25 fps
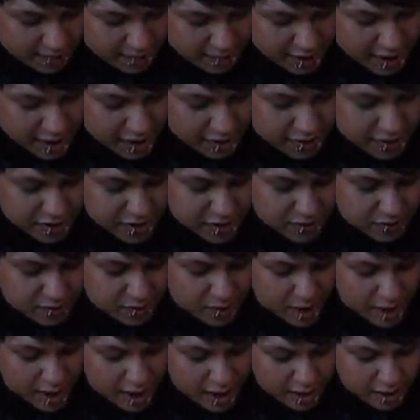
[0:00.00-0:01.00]
The colors are
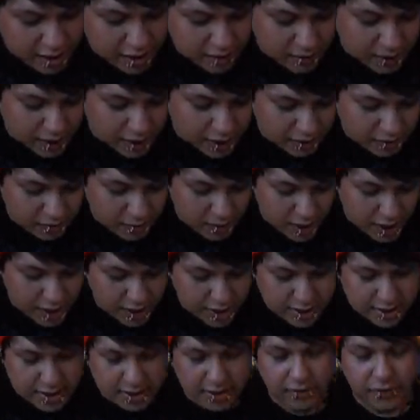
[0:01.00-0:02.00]
red, green,
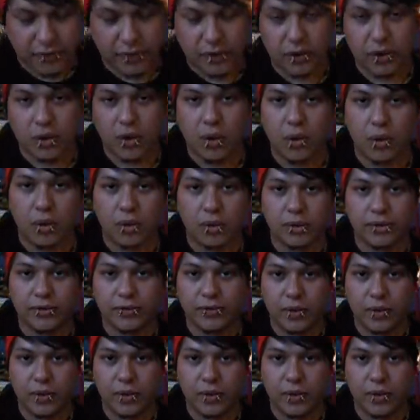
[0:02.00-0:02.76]
white, silver, and gold.